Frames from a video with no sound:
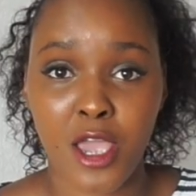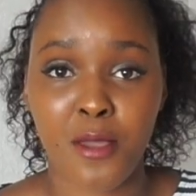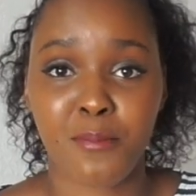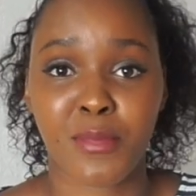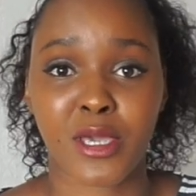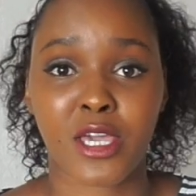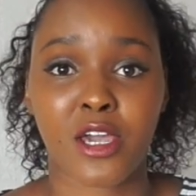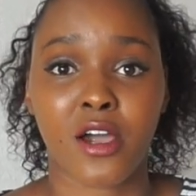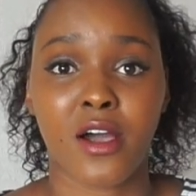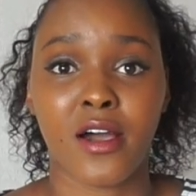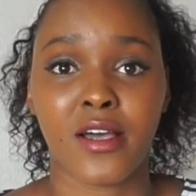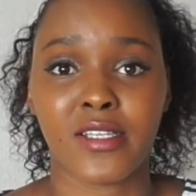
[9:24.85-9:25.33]

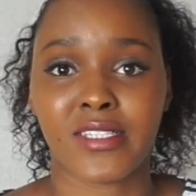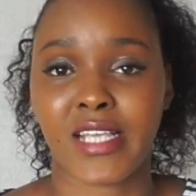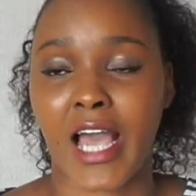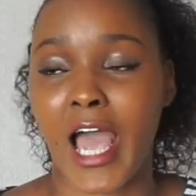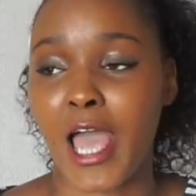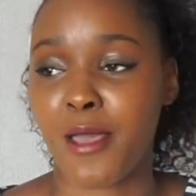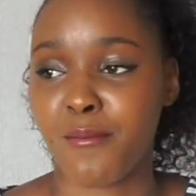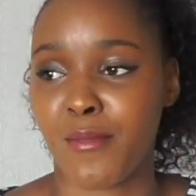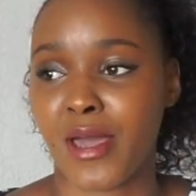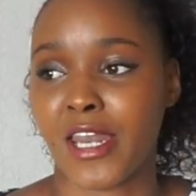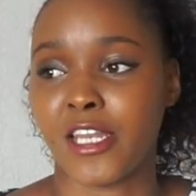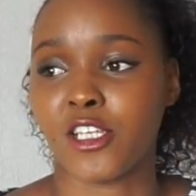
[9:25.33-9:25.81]
because
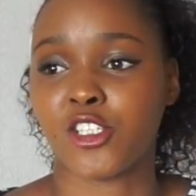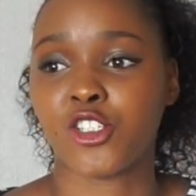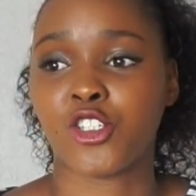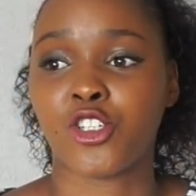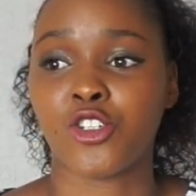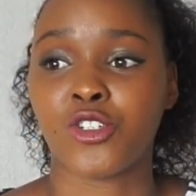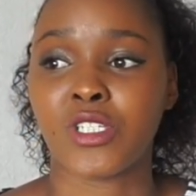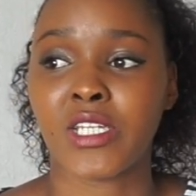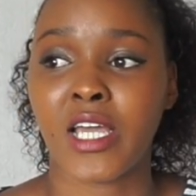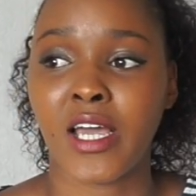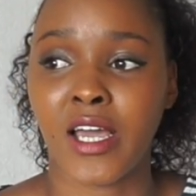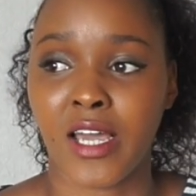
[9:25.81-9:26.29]
I managed
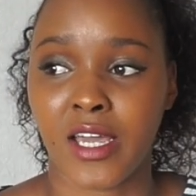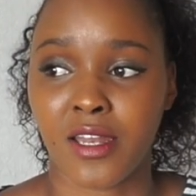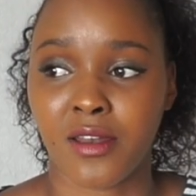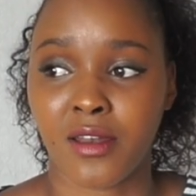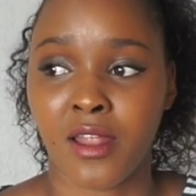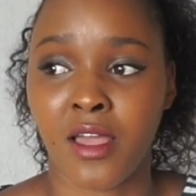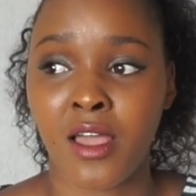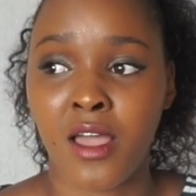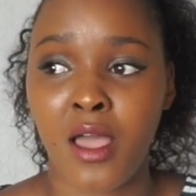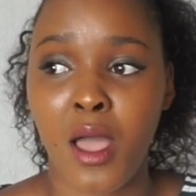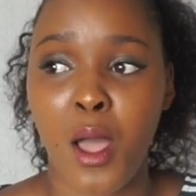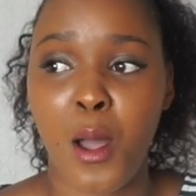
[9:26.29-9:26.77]
to
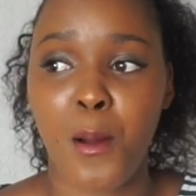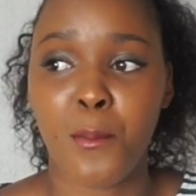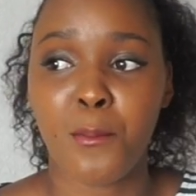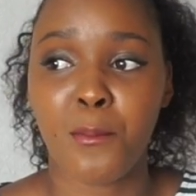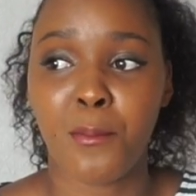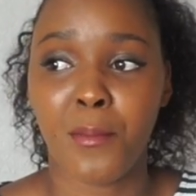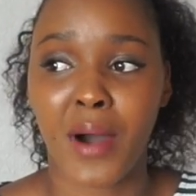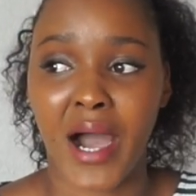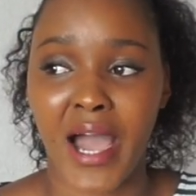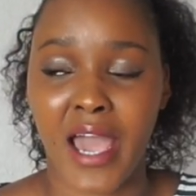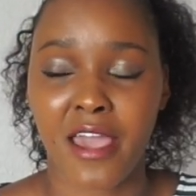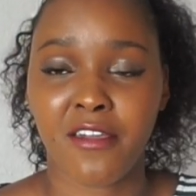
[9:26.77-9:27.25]
turn
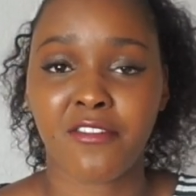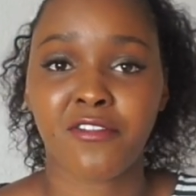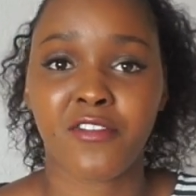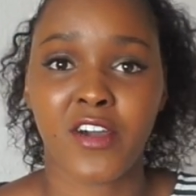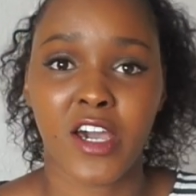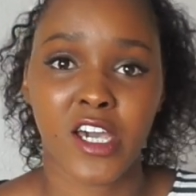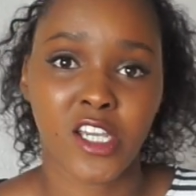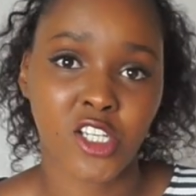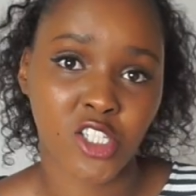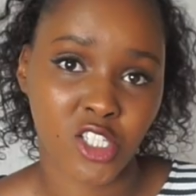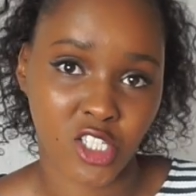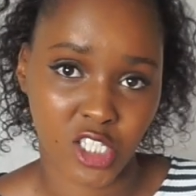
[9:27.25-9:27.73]
my
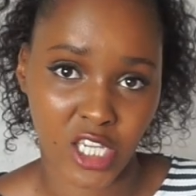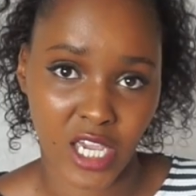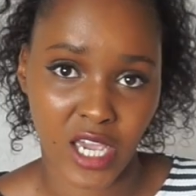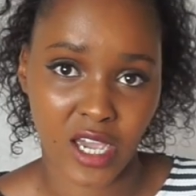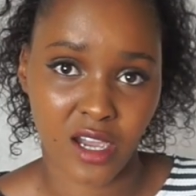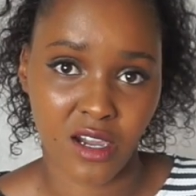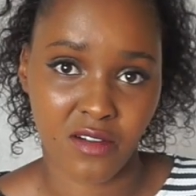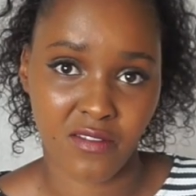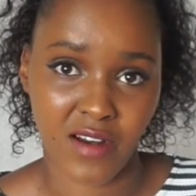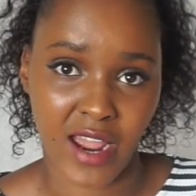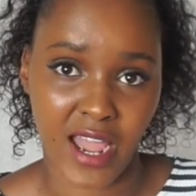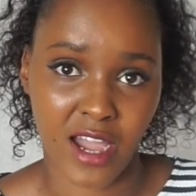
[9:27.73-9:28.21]
first year
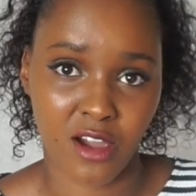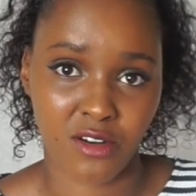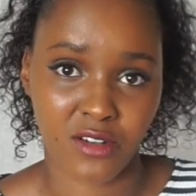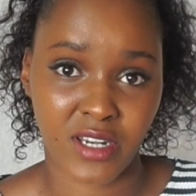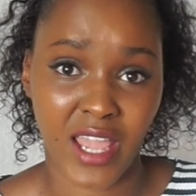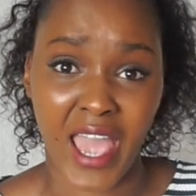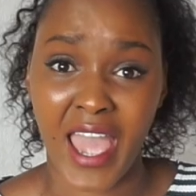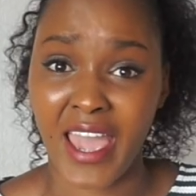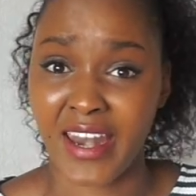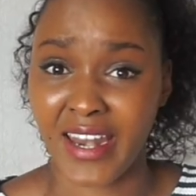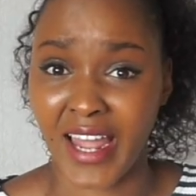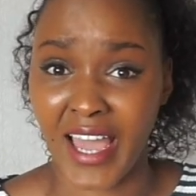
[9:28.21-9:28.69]

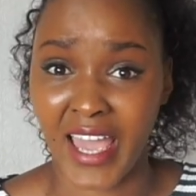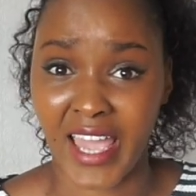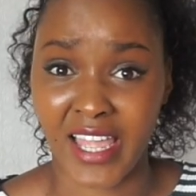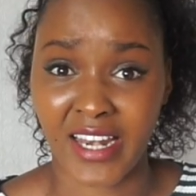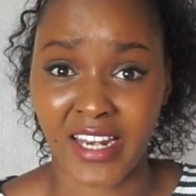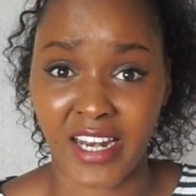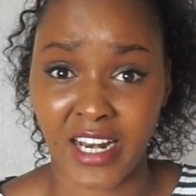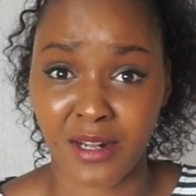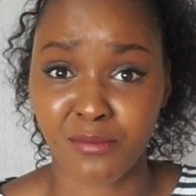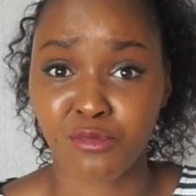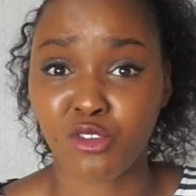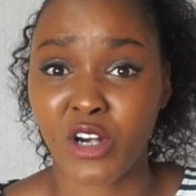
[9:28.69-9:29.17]
around and I
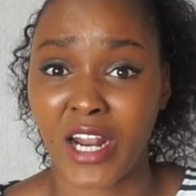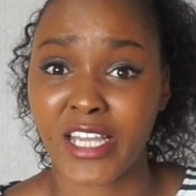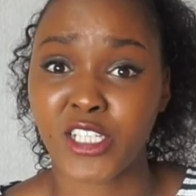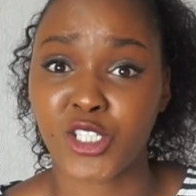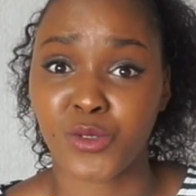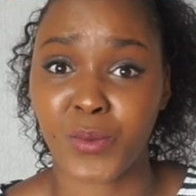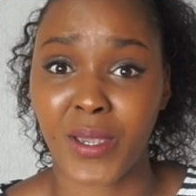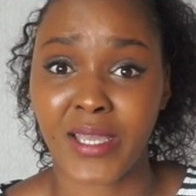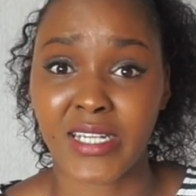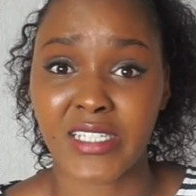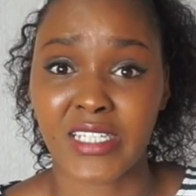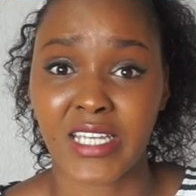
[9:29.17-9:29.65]
ended up
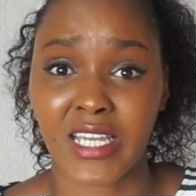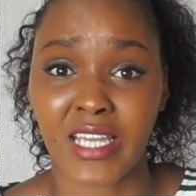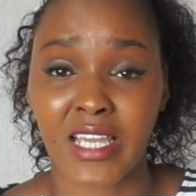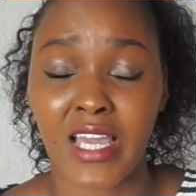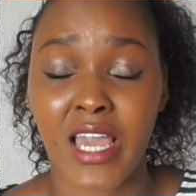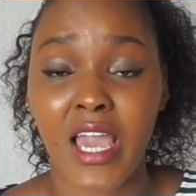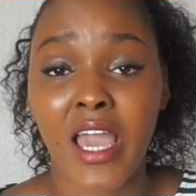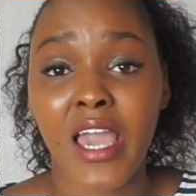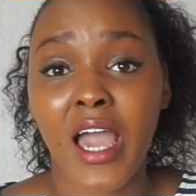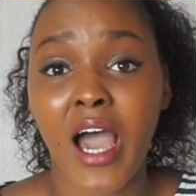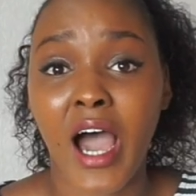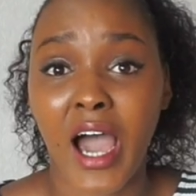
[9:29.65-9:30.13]
graduating.